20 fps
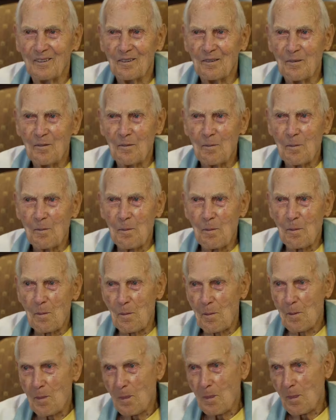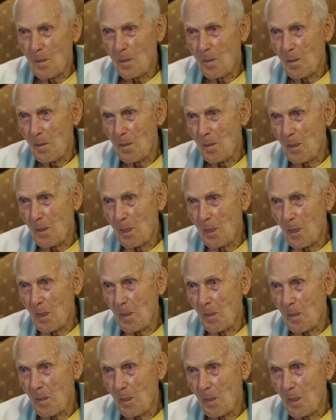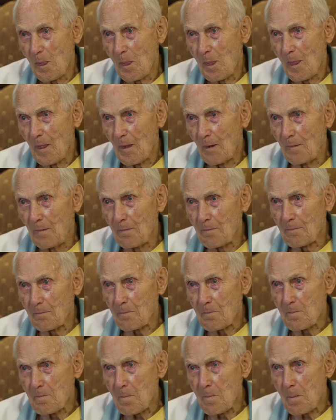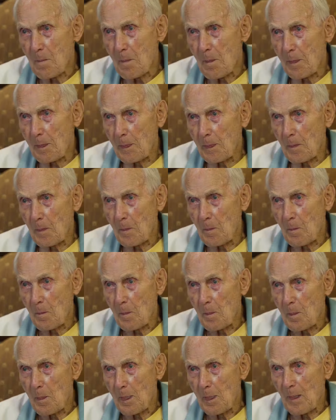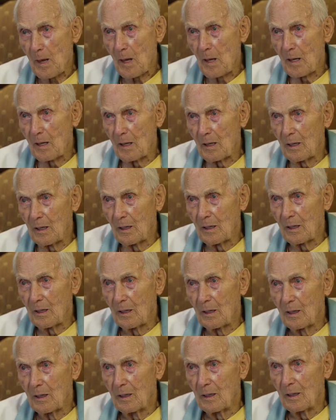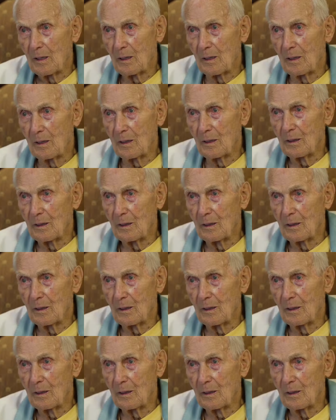We were telling us about how you ended up getting into the military.